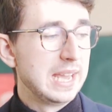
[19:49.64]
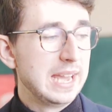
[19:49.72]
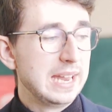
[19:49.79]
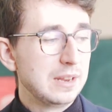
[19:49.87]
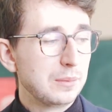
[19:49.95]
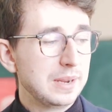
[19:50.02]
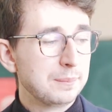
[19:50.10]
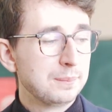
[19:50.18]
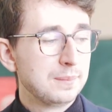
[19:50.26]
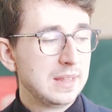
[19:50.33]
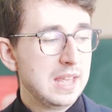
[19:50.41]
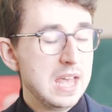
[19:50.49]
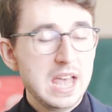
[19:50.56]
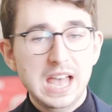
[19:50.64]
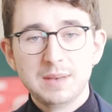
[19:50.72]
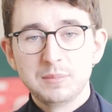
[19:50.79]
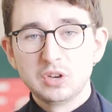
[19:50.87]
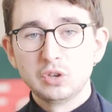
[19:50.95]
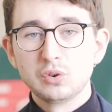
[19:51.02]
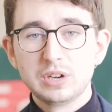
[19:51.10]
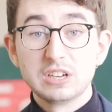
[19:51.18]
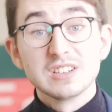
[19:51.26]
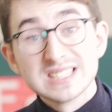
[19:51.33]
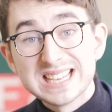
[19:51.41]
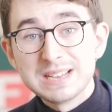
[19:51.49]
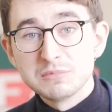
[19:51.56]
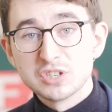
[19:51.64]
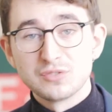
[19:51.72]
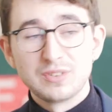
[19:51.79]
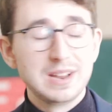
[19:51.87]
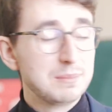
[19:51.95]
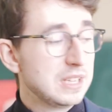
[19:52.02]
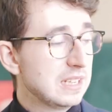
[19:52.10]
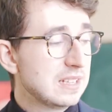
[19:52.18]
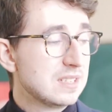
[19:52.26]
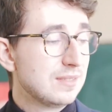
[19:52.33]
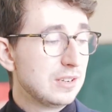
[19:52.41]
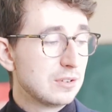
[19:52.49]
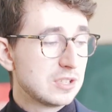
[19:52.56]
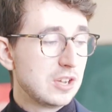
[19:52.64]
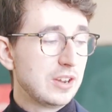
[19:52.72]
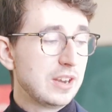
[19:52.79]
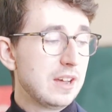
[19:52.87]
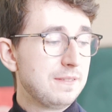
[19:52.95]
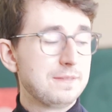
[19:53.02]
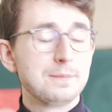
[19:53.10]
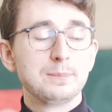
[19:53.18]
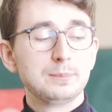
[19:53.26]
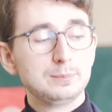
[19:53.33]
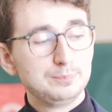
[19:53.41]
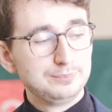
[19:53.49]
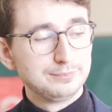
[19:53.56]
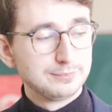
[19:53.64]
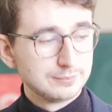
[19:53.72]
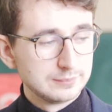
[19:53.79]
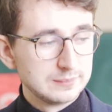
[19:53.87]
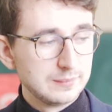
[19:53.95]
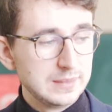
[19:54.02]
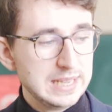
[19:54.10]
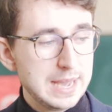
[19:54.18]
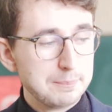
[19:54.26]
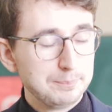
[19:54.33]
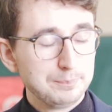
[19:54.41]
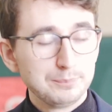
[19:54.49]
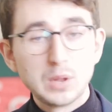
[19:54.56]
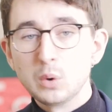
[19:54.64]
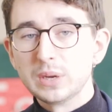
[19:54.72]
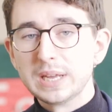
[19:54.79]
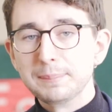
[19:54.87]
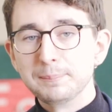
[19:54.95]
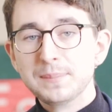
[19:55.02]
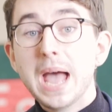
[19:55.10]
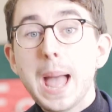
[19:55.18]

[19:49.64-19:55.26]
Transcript: anyway, I'm gonna go now, because I'm just rambling, this video's long enough. Yeah, okay,